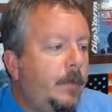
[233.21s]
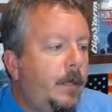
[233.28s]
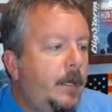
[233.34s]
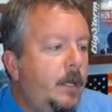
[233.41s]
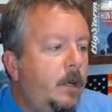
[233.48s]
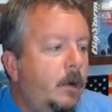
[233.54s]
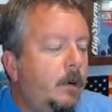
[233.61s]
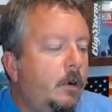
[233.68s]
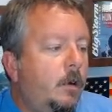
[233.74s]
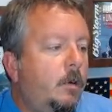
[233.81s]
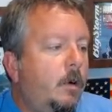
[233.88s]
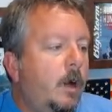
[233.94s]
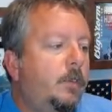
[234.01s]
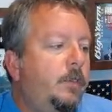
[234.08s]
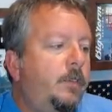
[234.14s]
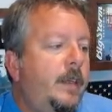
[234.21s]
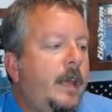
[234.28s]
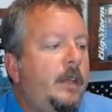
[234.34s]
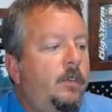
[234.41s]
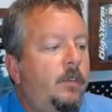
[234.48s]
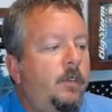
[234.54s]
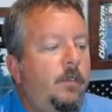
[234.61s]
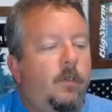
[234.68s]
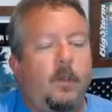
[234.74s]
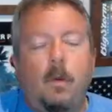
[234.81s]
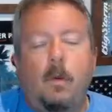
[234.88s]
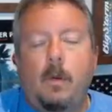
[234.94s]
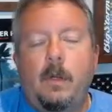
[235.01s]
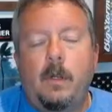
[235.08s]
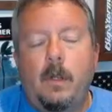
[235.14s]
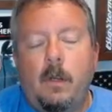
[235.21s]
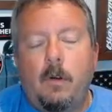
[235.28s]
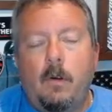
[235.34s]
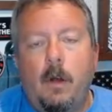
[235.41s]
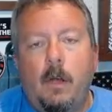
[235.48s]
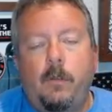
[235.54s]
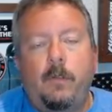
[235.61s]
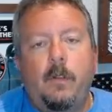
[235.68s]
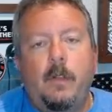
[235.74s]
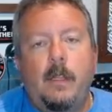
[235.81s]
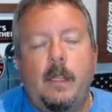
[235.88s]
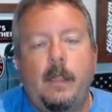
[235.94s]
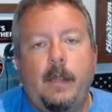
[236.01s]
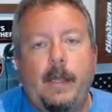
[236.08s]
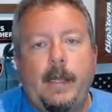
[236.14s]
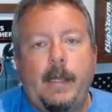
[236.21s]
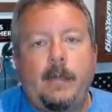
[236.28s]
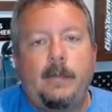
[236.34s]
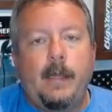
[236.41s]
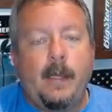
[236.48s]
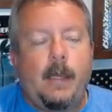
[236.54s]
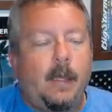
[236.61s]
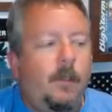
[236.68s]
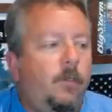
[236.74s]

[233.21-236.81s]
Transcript: here across Texas going across to the Atlantic.